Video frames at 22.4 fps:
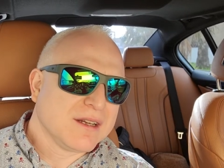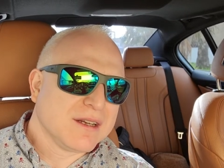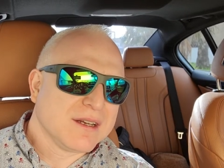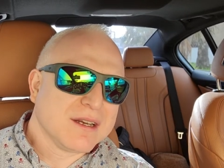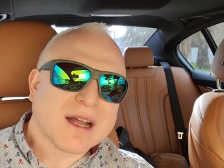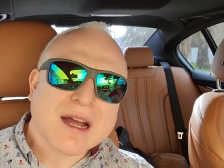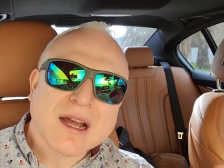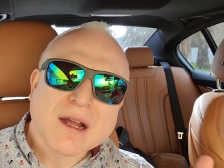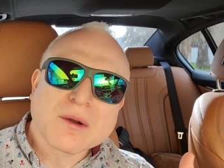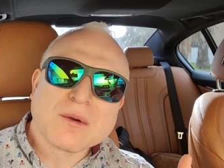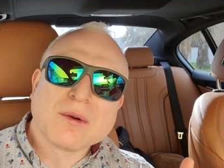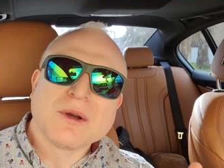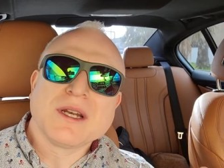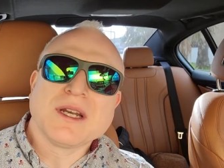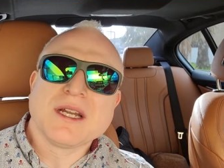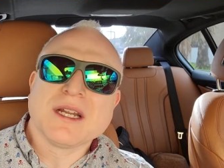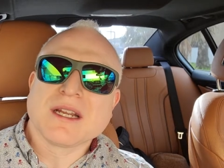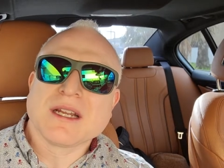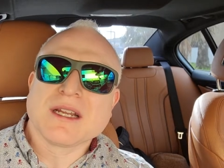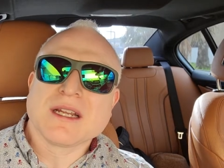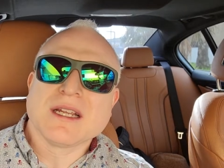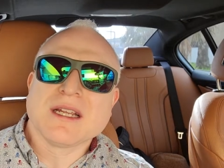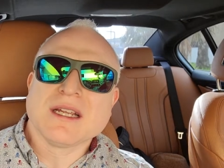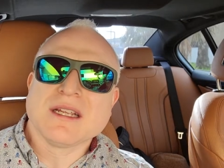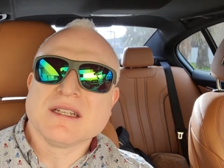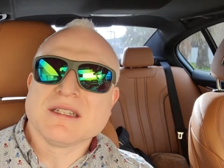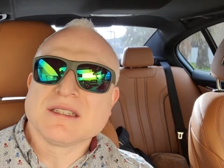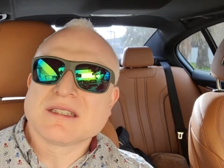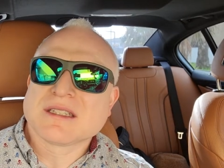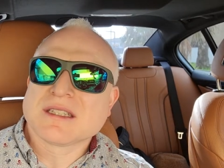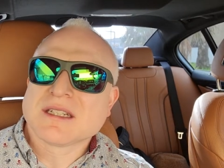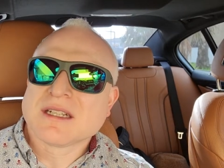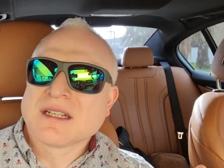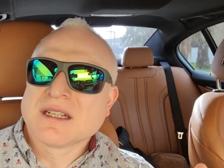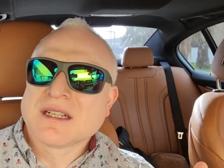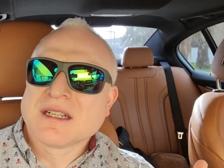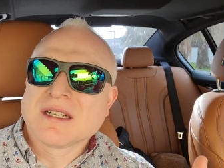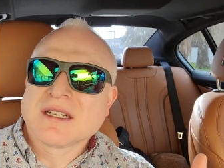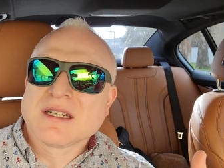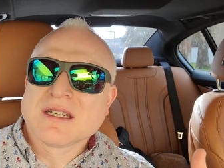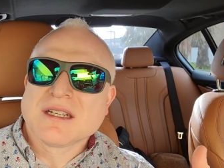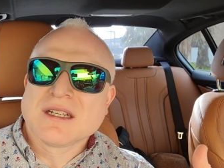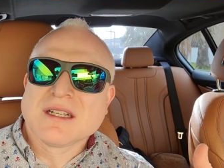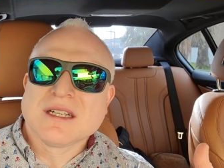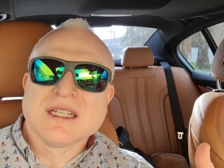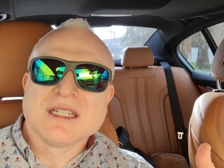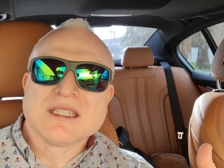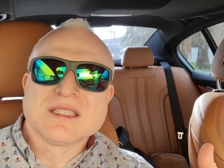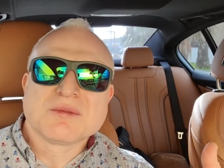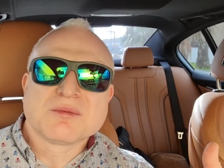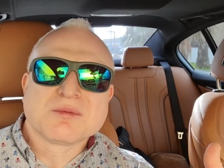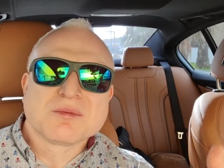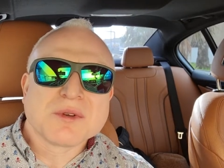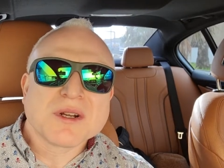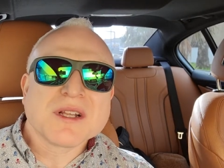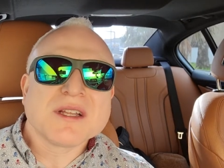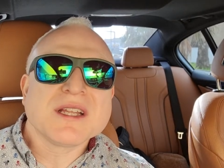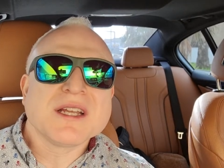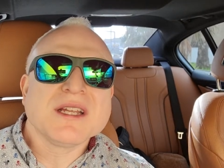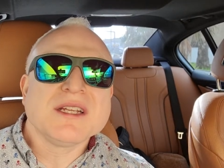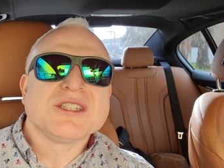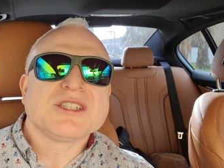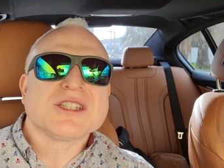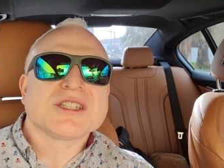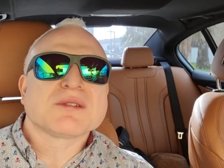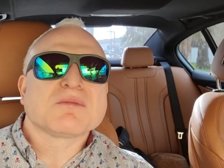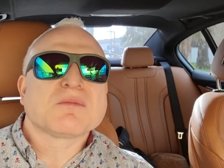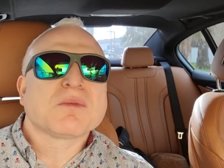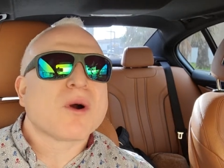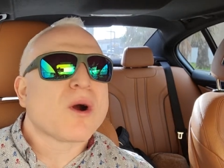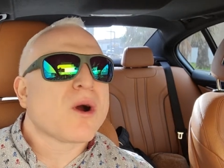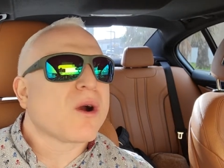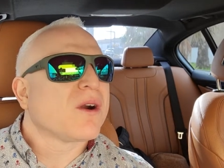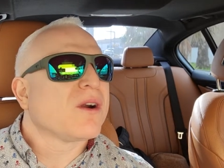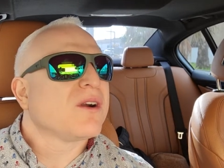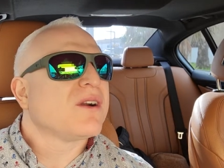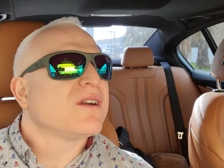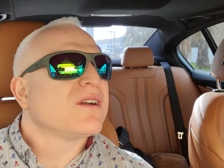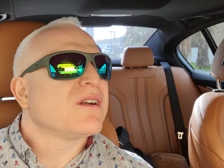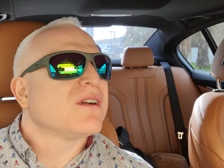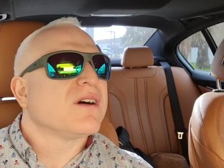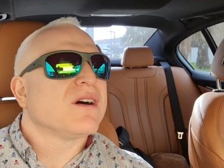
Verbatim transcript: not quitting is is really just part